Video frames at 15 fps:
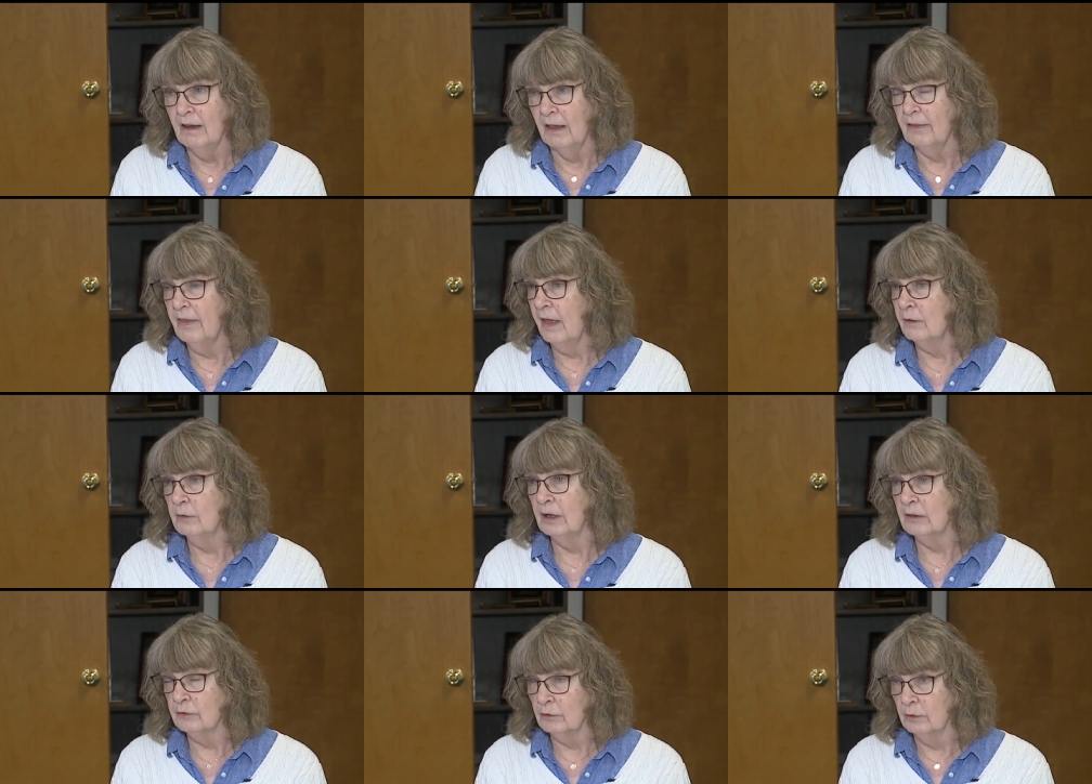and
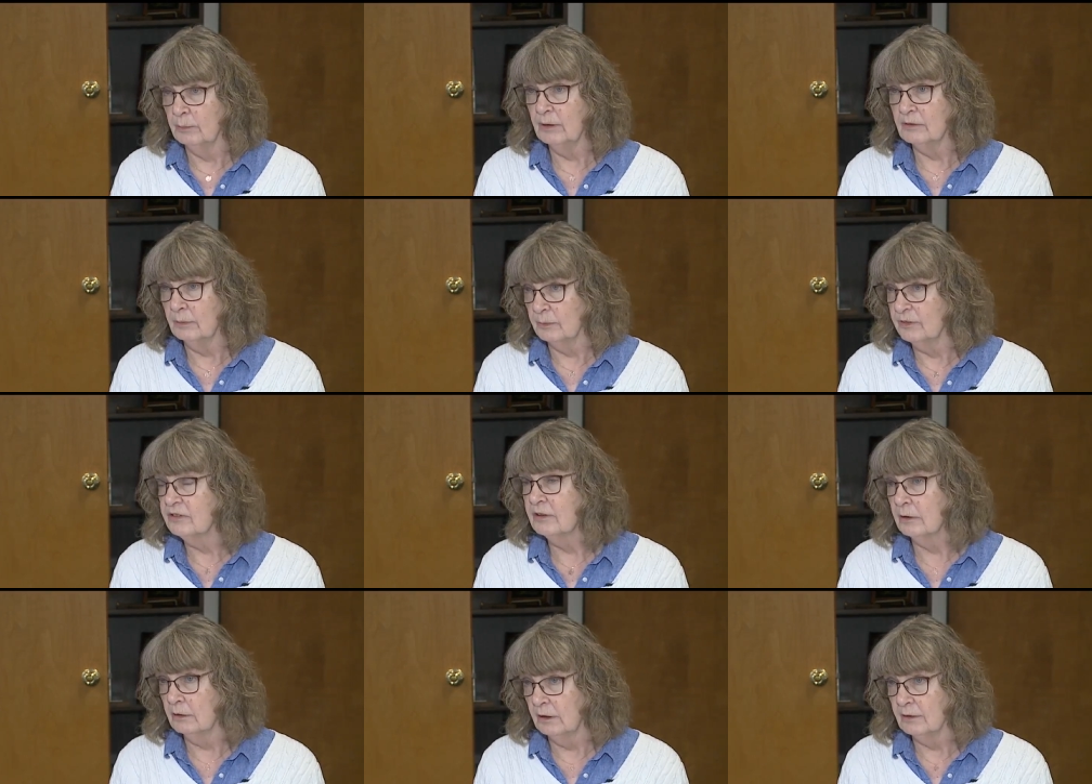then it's going to be some
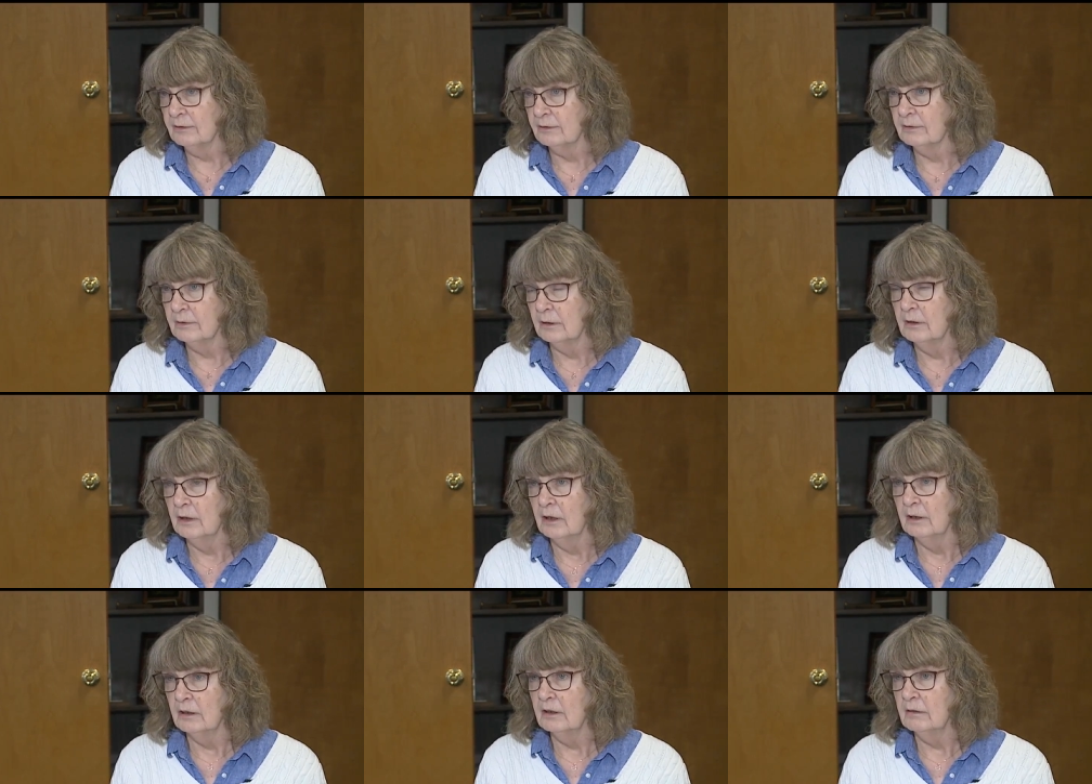serious,
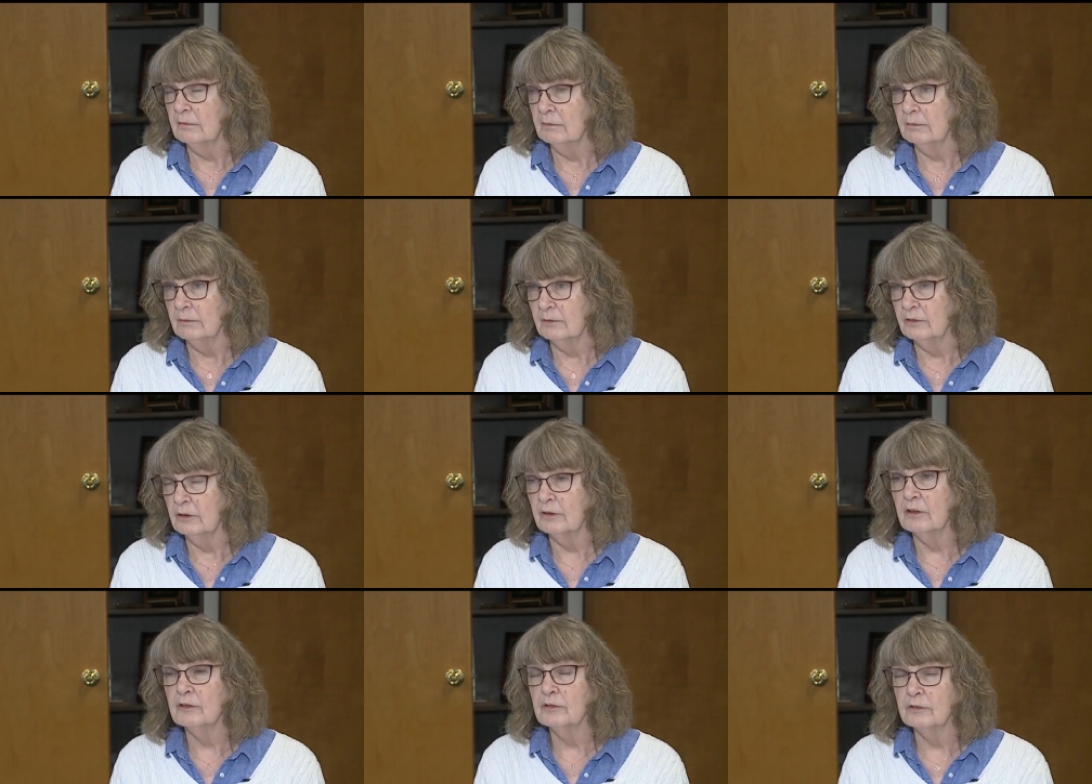
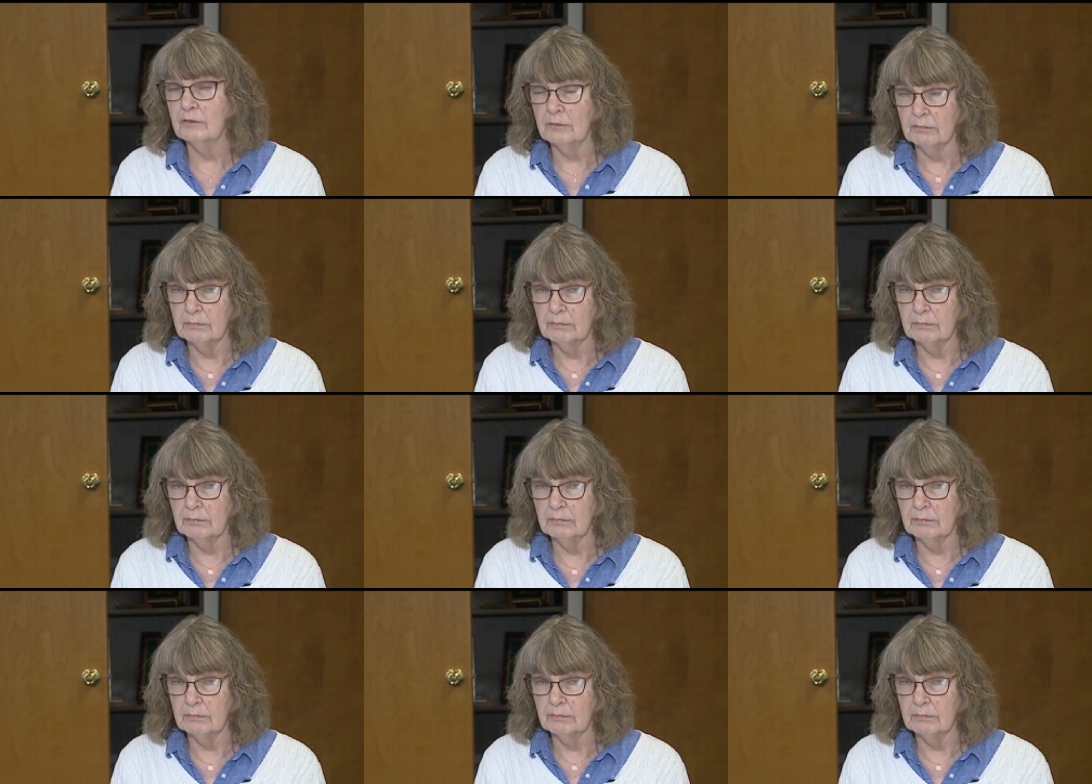serious,